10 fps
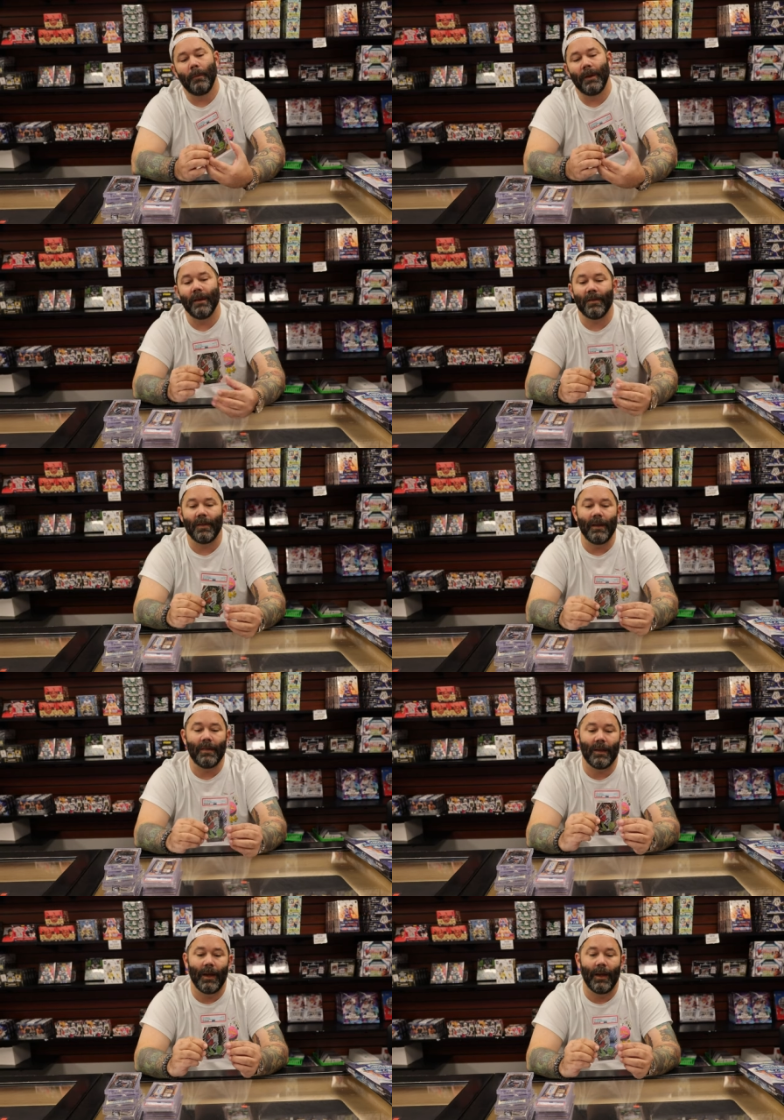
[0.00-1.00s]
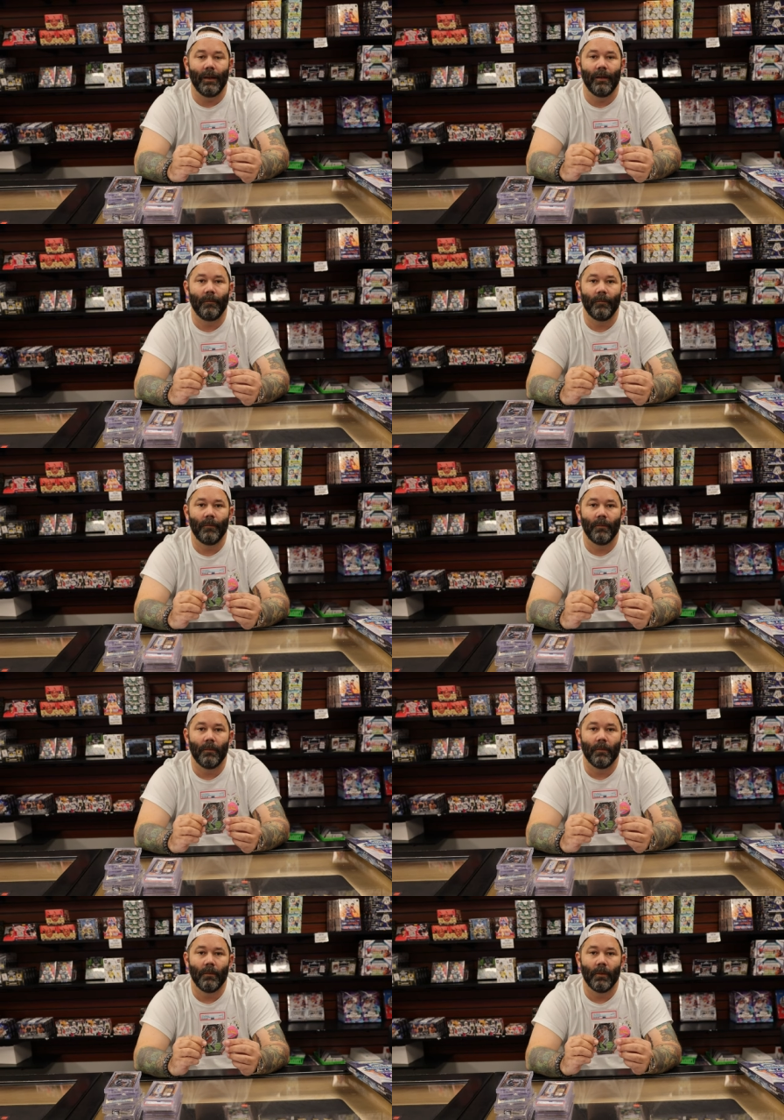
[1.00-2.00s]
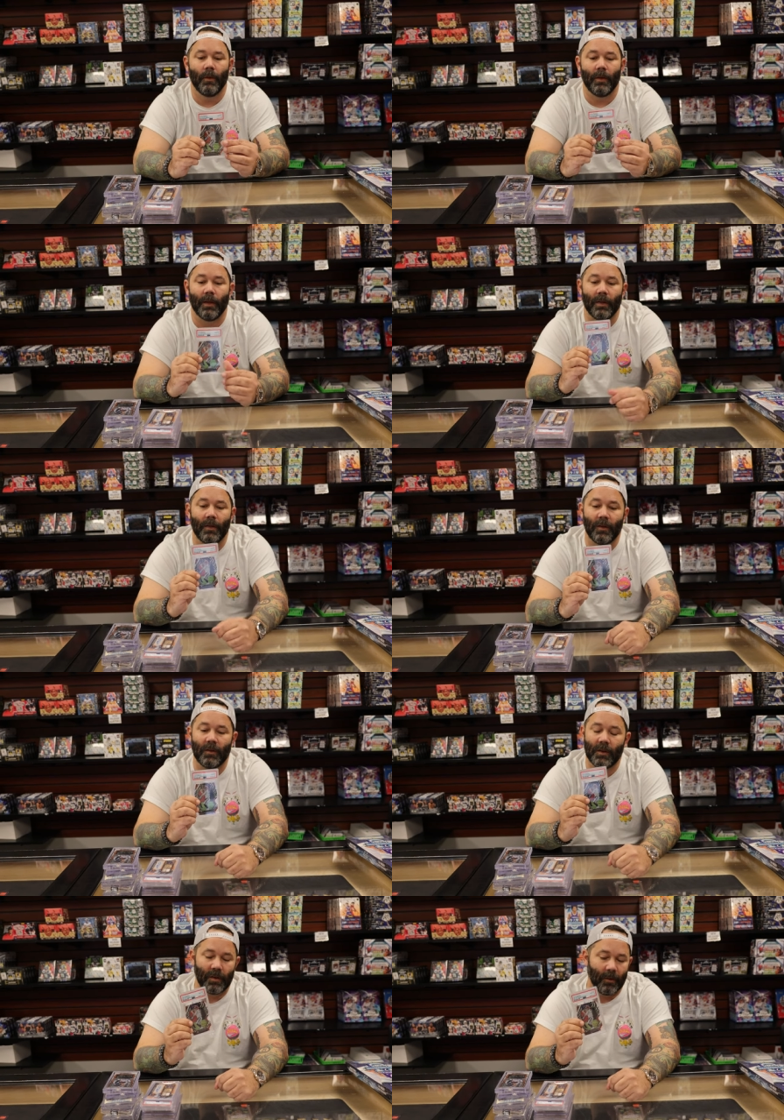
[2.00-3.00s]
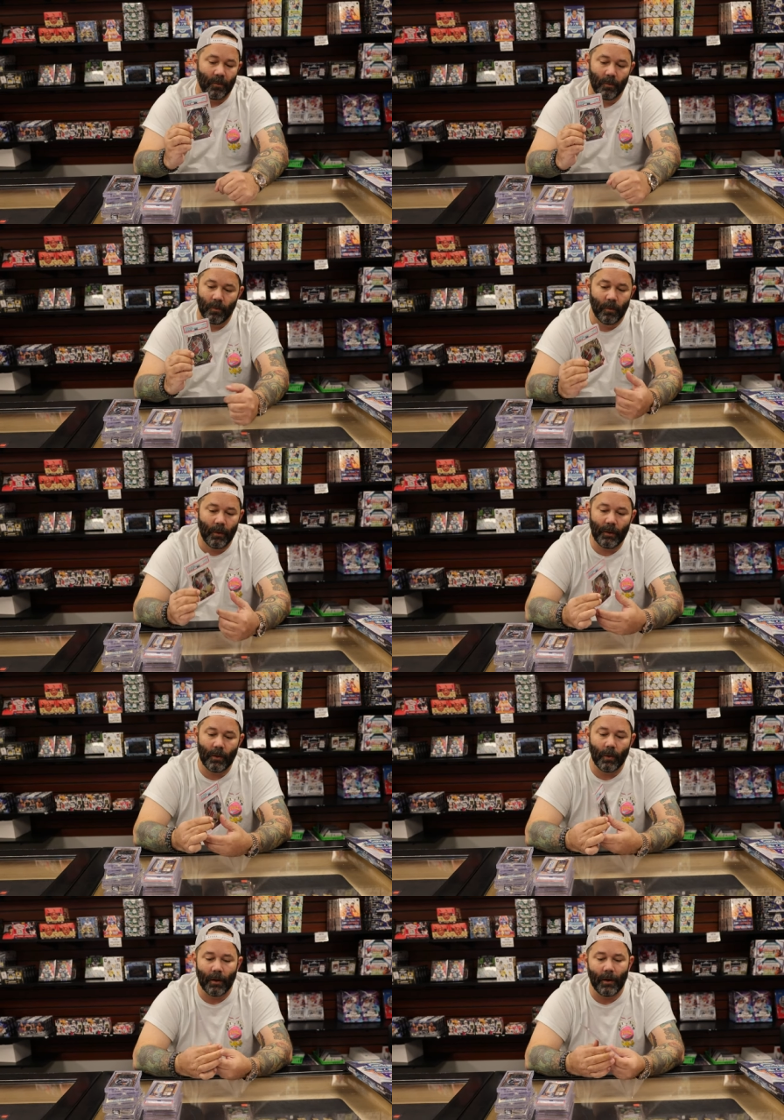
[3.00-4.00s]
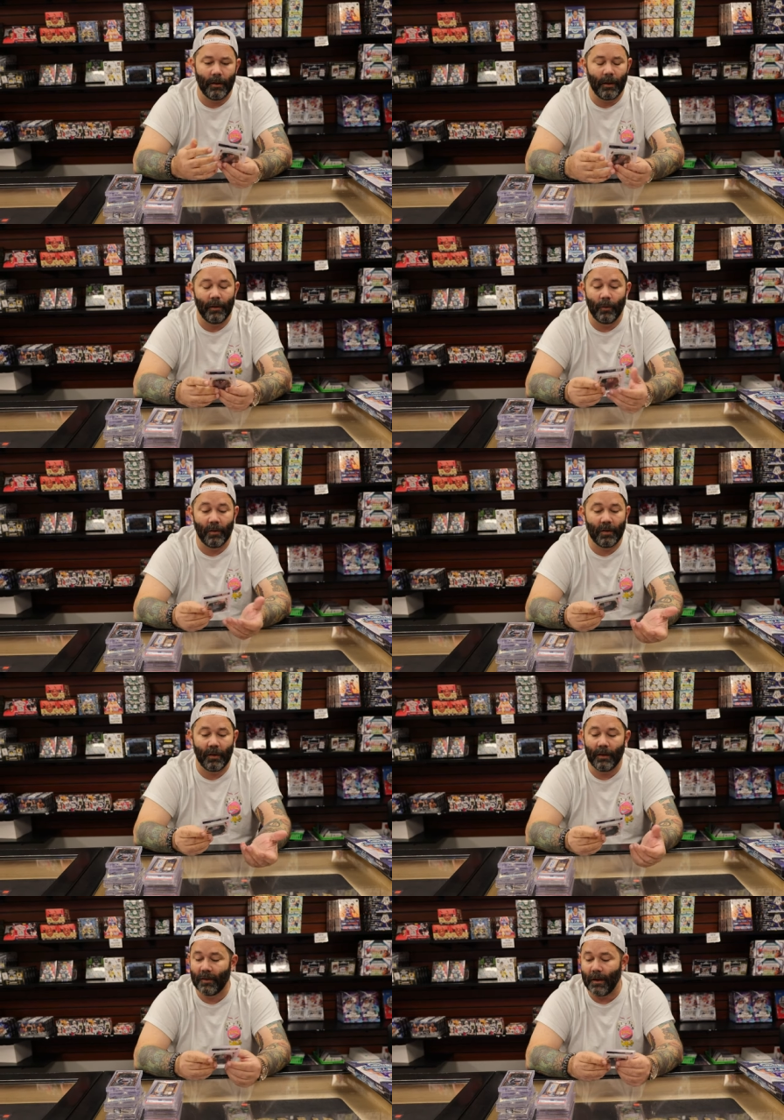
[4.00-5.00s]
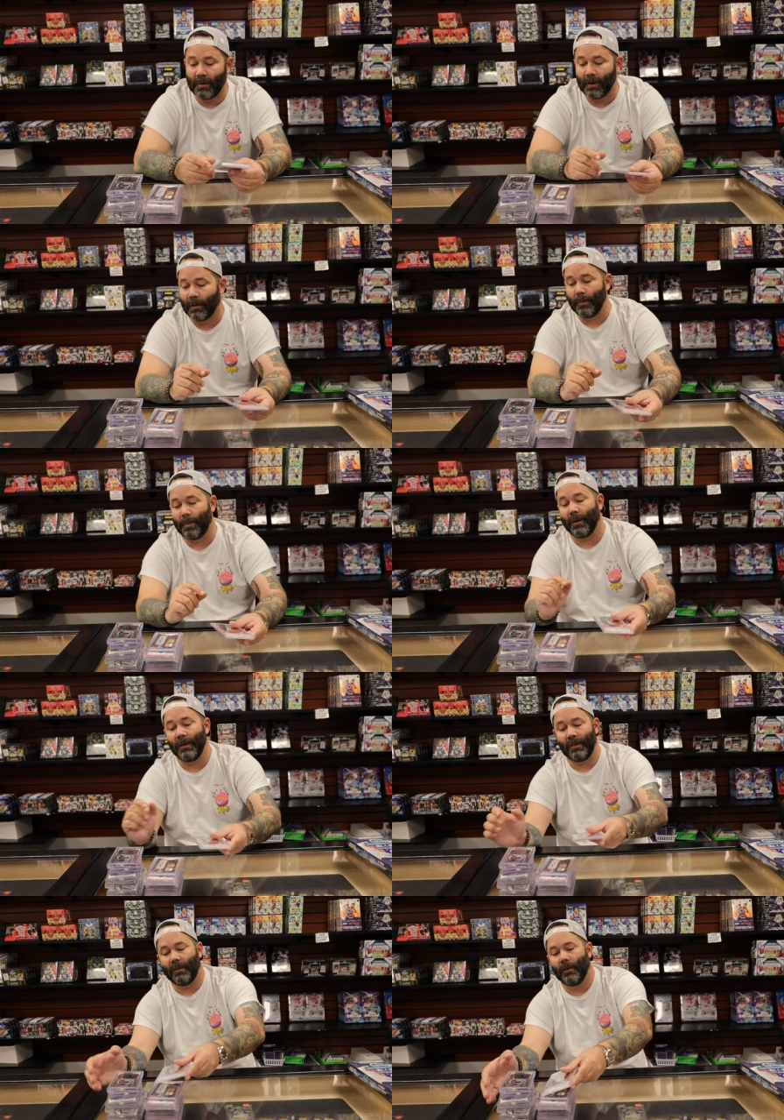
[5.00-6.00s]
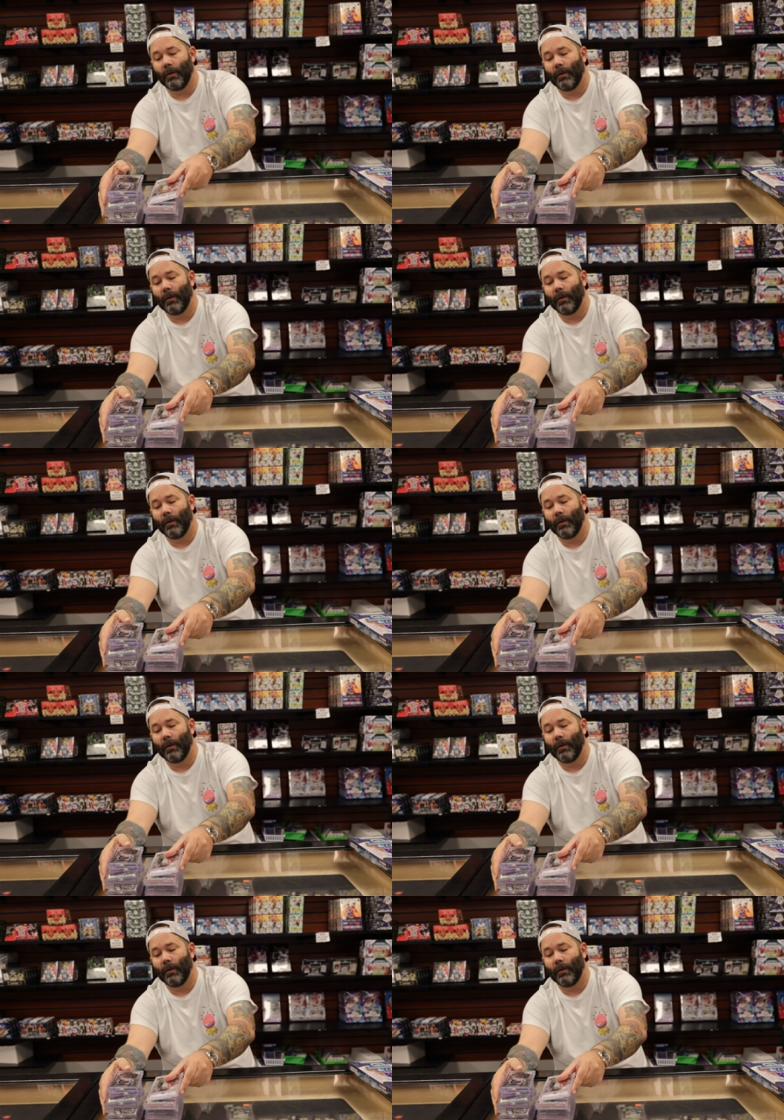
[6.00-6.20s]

PSA 10. Thought this just a really cool card and it was exceptionally priced.